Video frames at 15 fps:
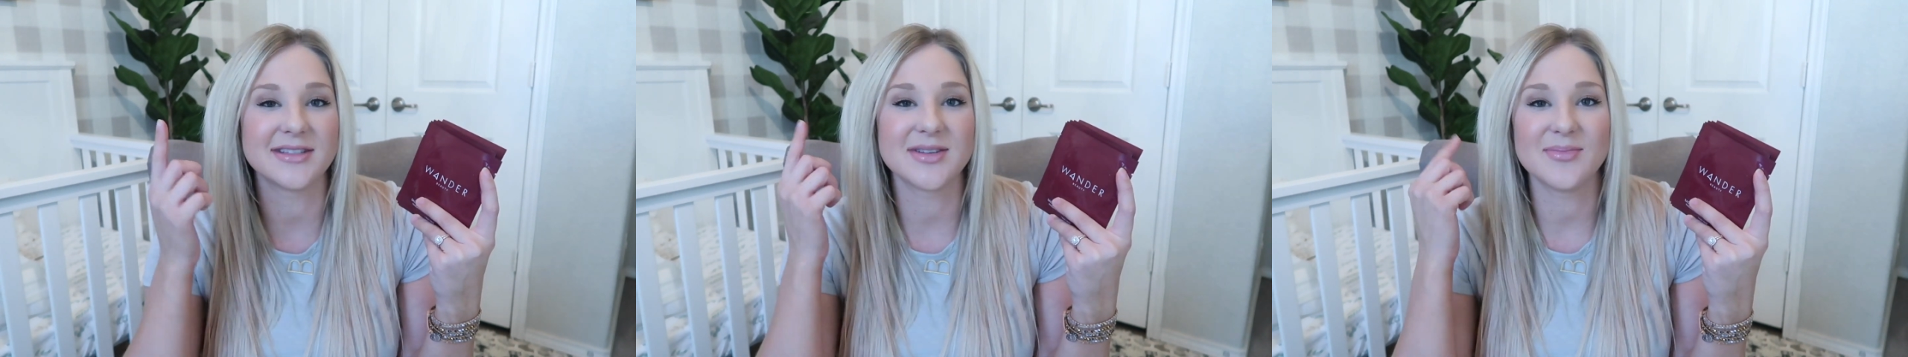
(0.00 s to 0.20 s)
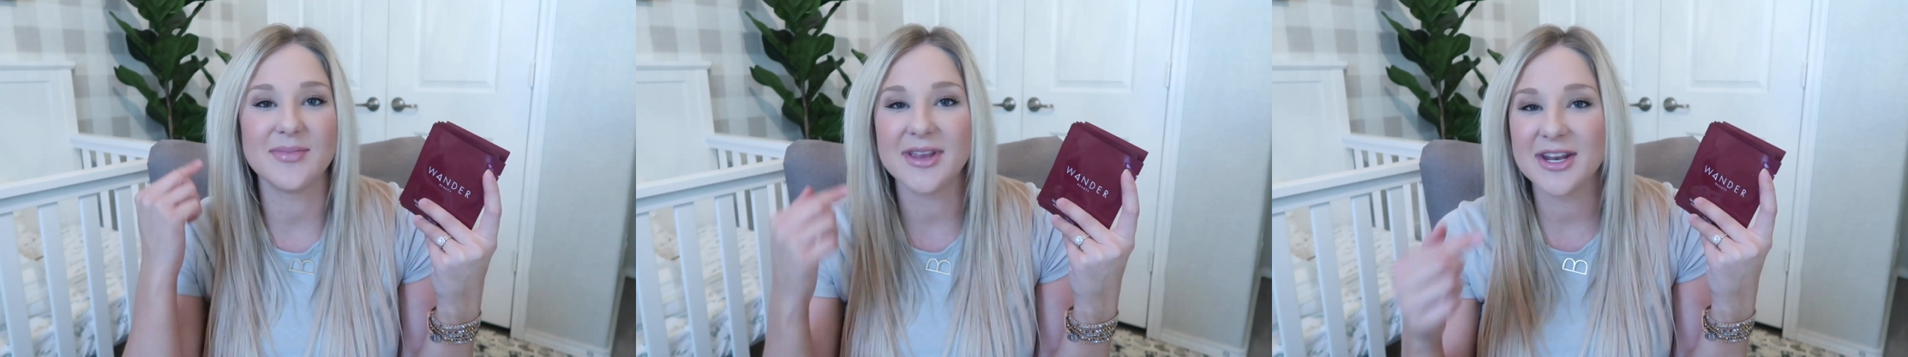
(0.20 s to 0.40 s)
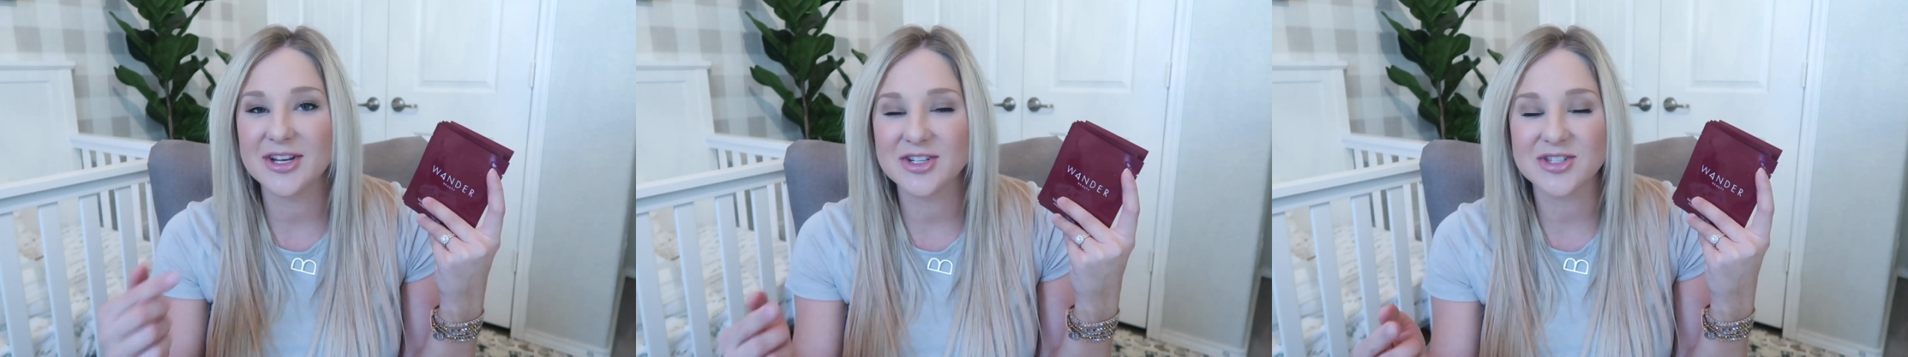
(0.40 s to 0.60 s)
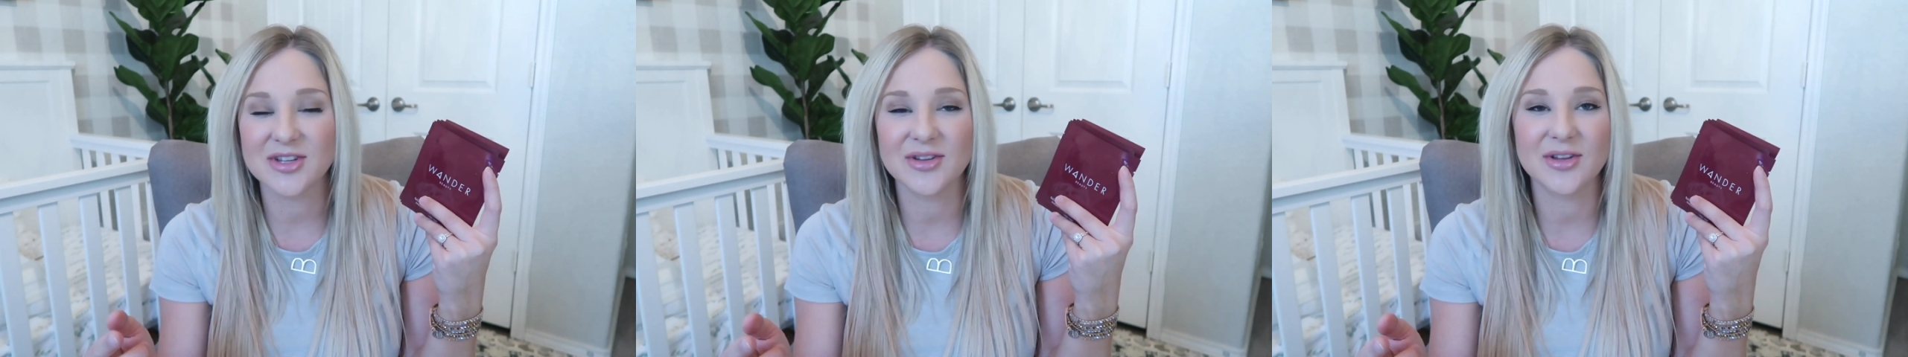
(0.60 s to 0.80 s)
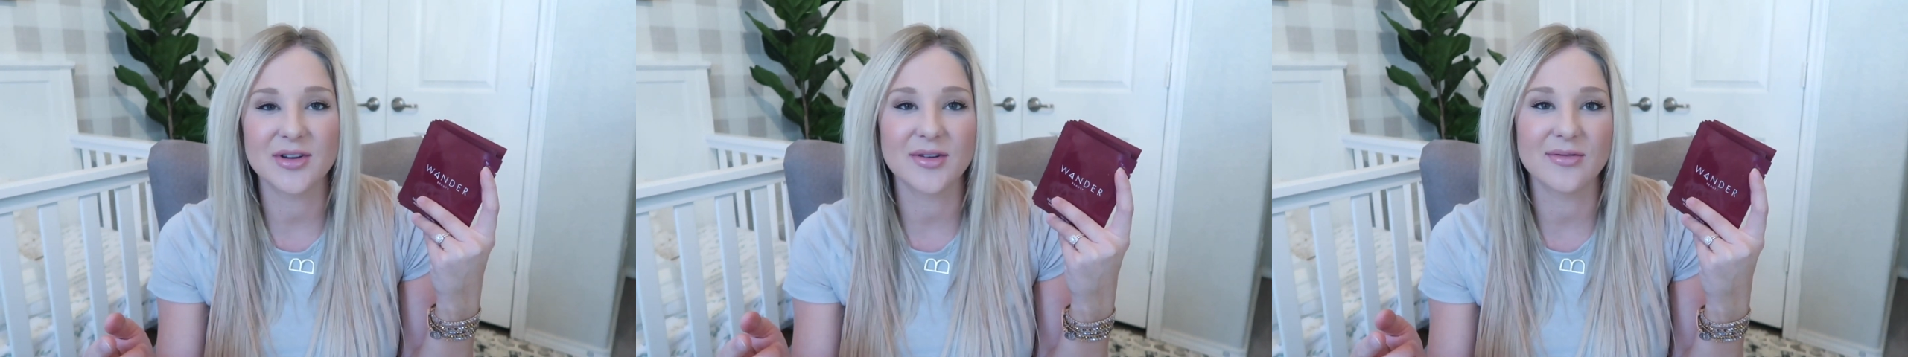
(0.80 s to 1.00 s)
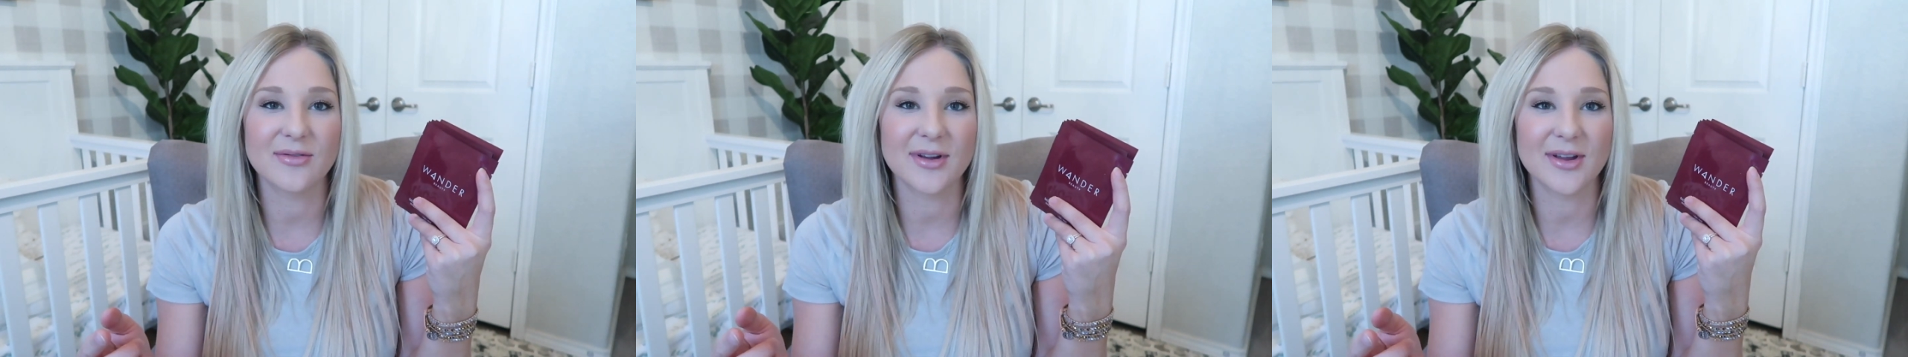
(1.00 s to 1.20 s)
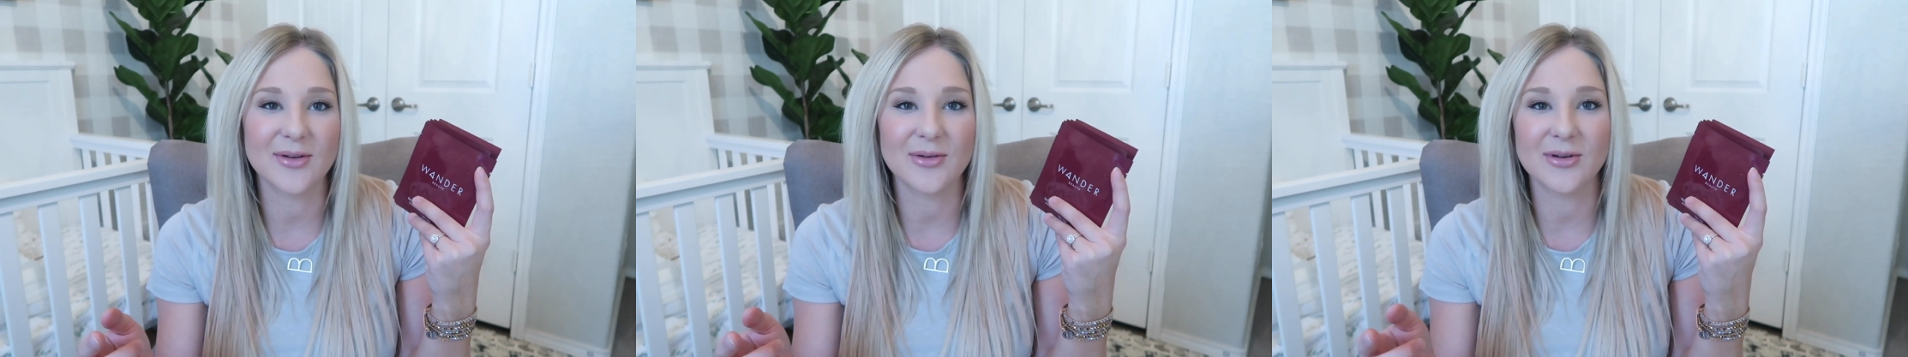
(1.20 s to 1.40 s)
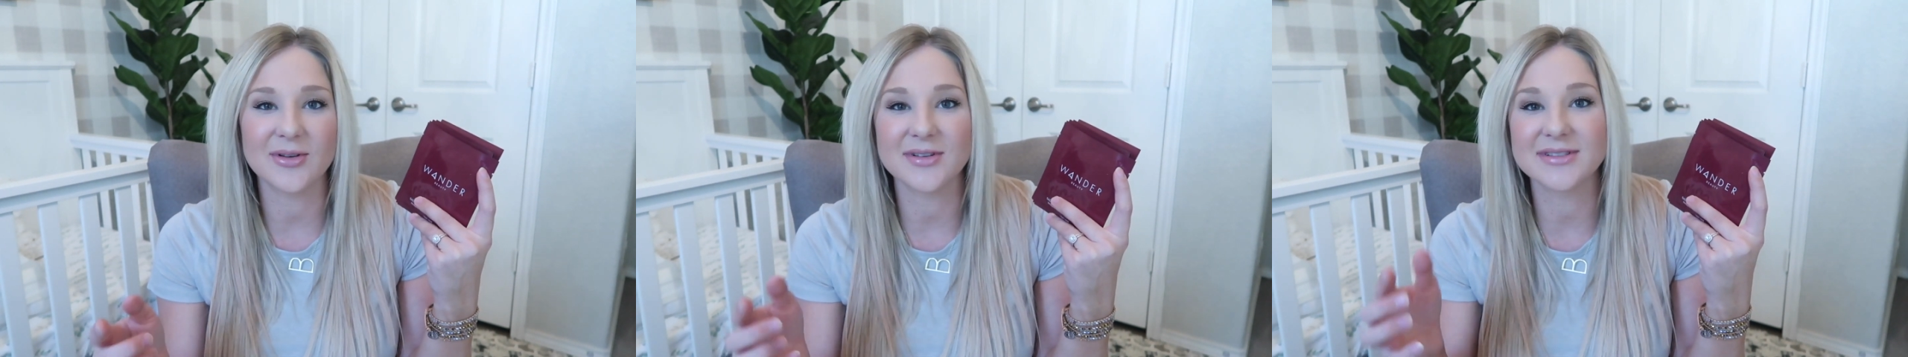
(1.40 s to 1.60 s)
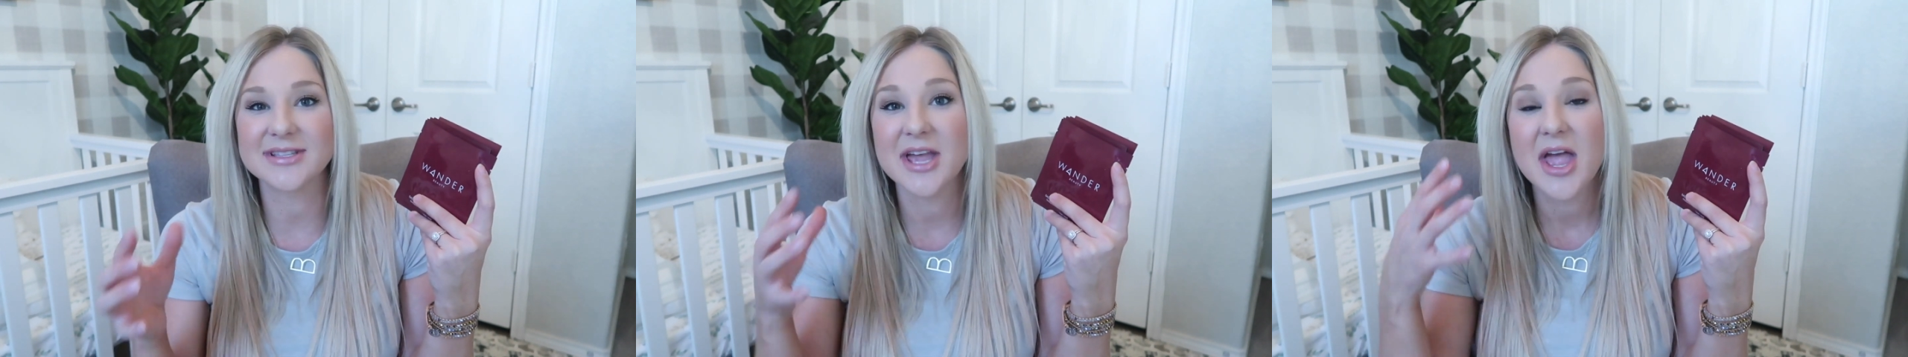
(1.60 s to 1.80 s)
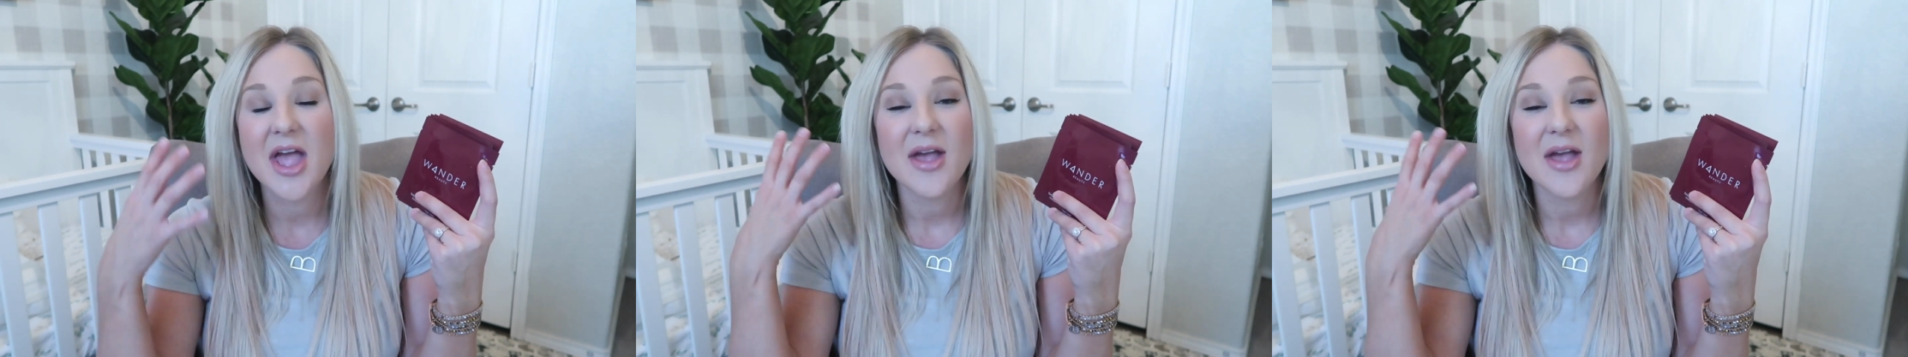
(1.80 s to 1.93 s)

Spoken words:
diminish the look of wrinkles,